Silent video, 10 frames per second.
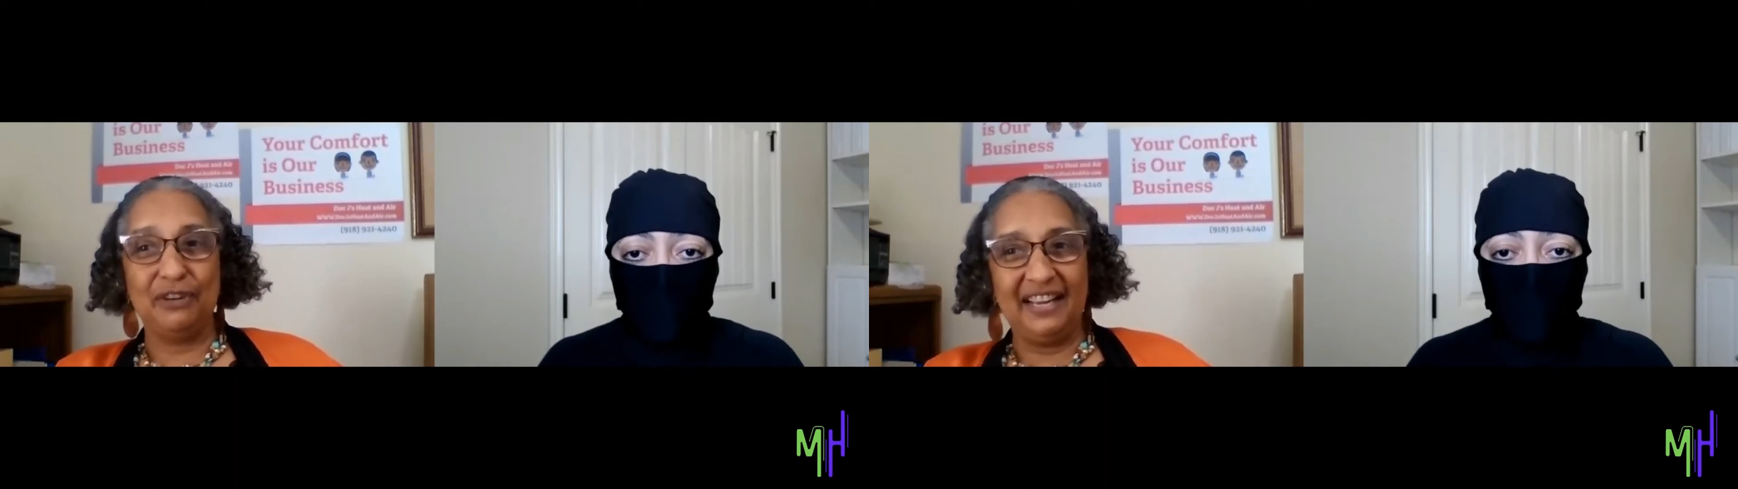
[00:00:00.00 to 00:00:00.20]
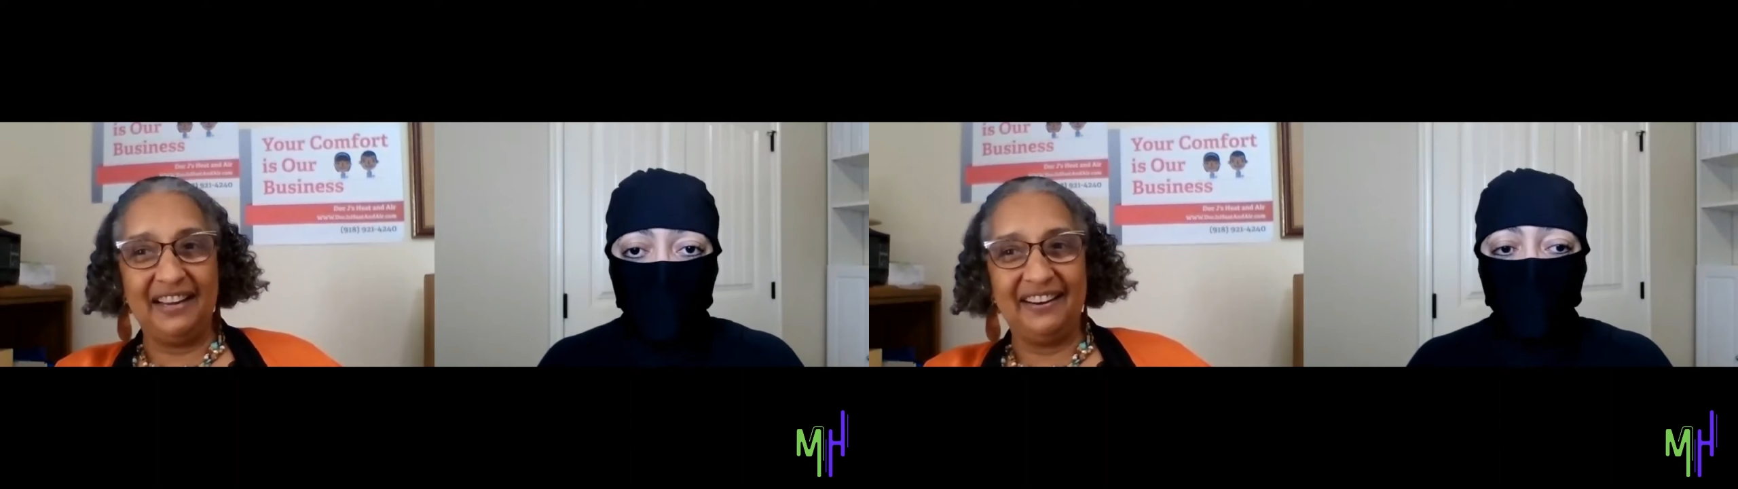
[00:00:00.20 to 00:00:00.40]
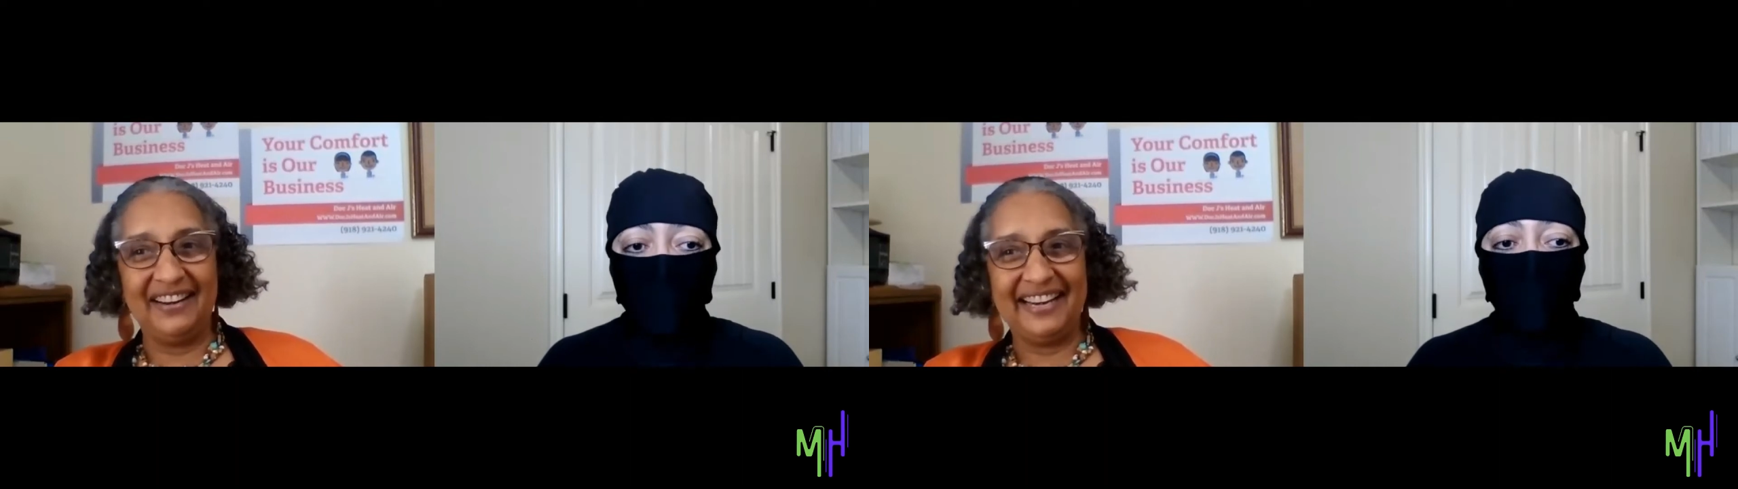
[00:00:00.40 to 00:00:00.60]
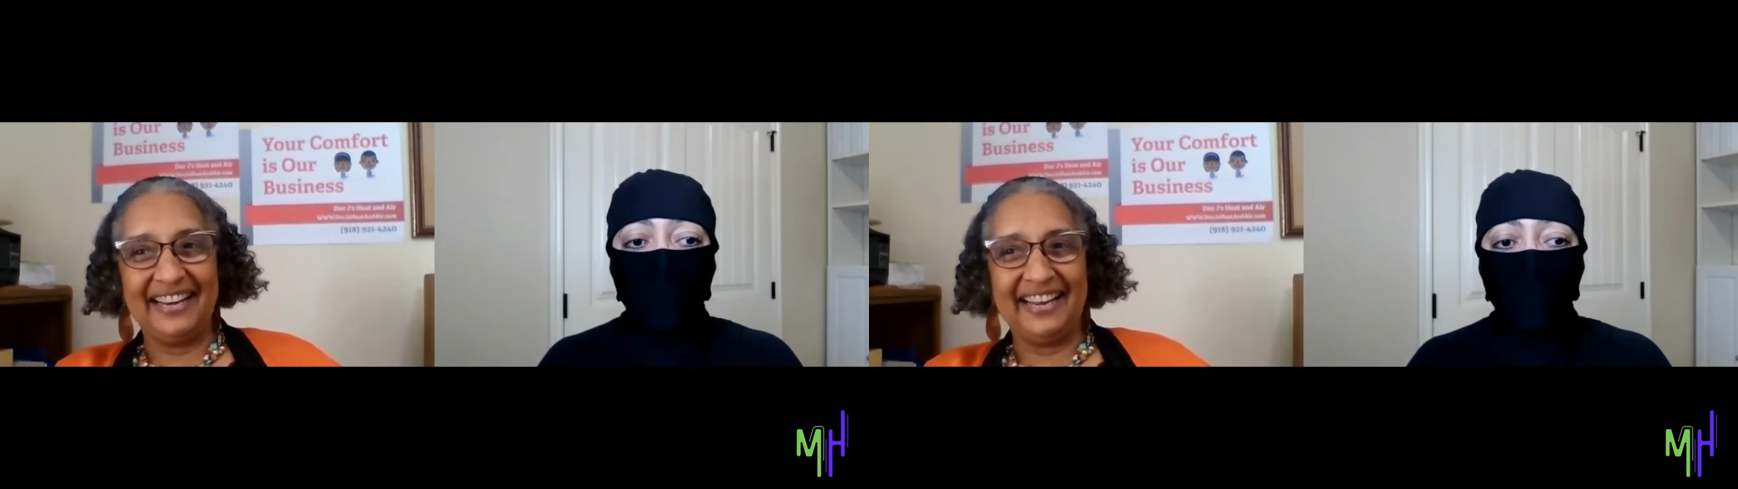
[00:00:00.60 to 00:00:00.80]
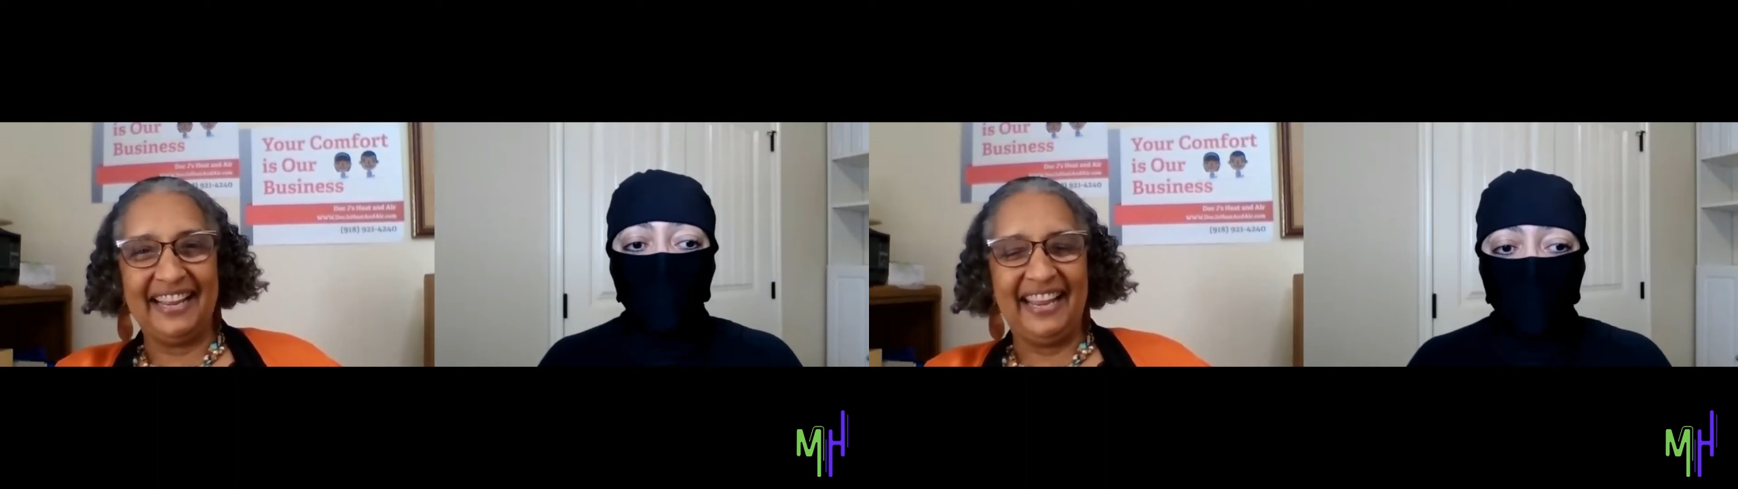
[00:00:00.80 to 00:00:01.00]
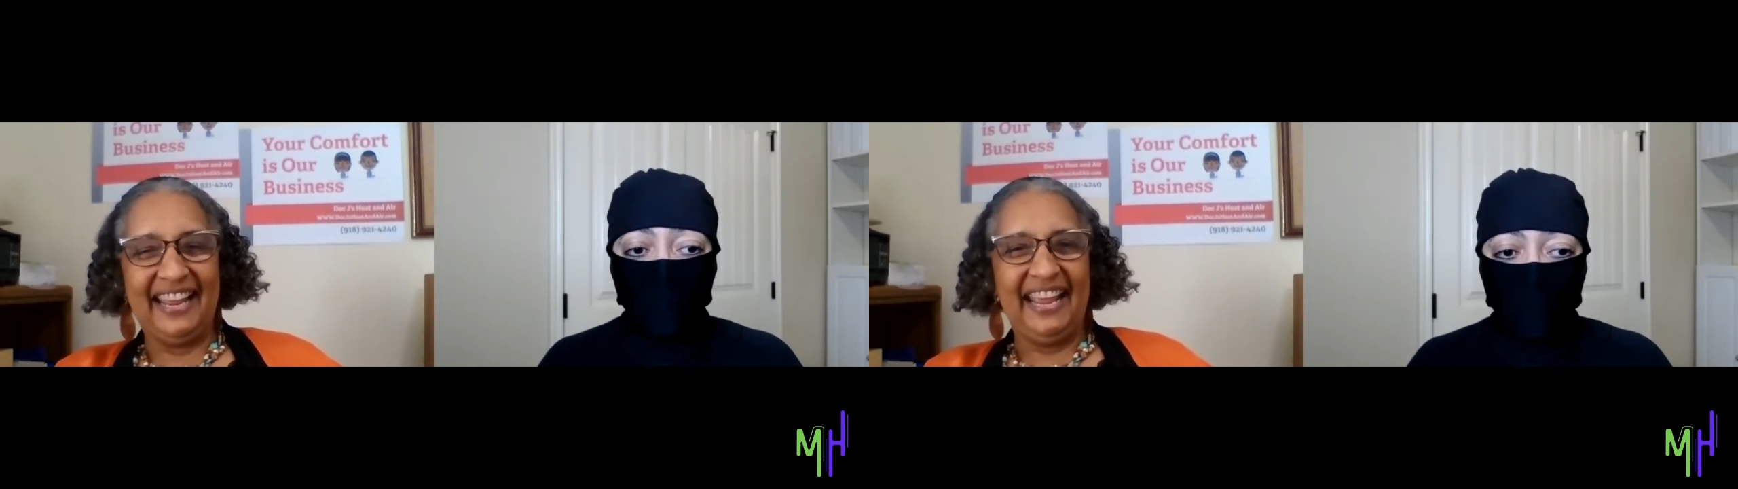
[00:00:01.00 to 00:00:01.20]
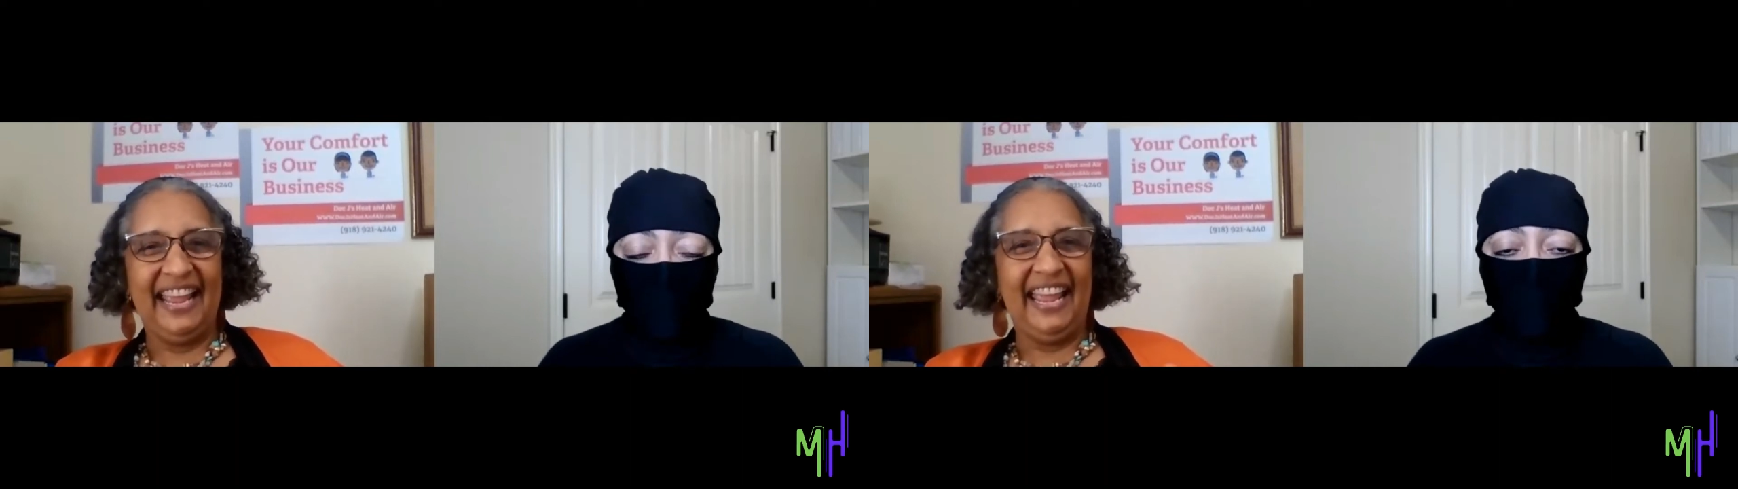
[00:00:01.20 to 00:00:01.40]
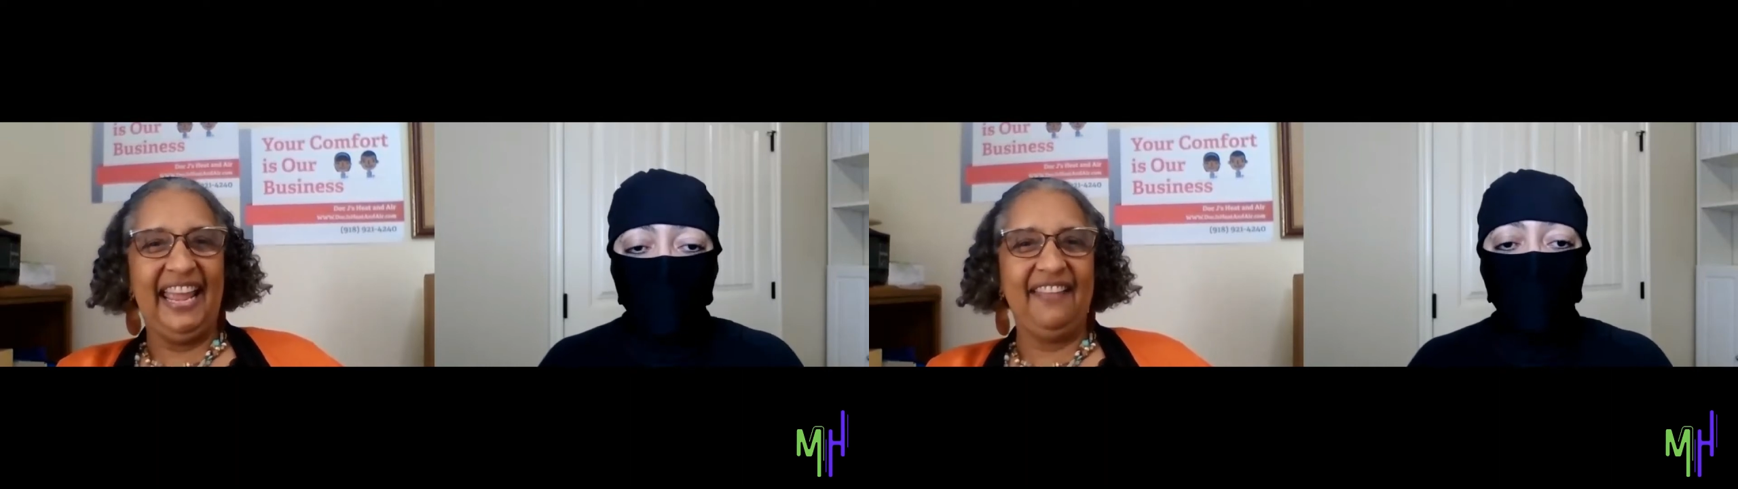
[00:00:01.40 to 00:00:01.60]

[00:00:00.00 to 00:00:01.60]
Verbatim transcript: dryer. Mm-hmm.